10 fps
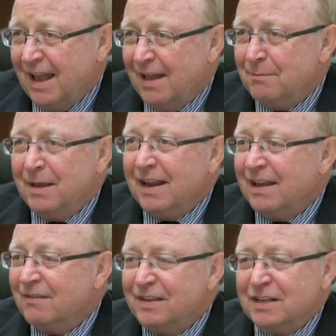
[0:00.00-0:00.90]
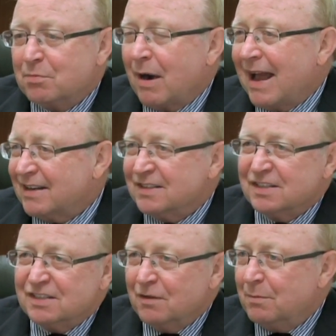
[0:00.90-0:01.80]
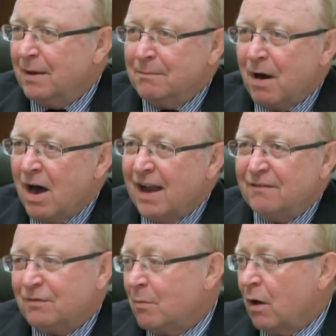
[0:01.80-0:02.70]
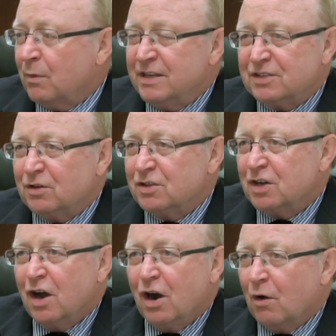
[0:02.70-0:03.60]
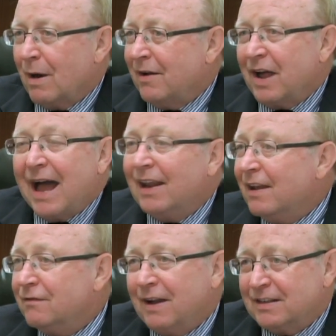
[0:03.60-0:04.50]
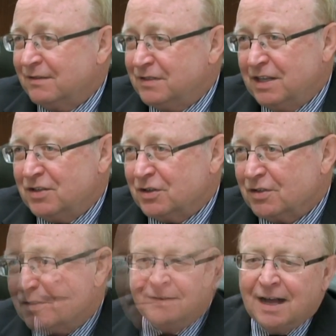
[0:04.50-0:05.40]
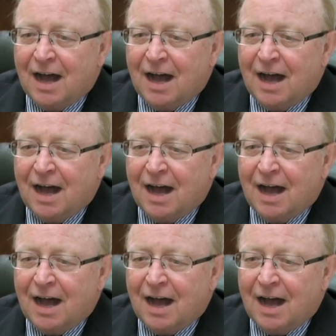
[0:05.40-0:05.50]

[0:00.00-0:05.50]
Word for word: And many of these practices have been mined from our research around highly effective teachers.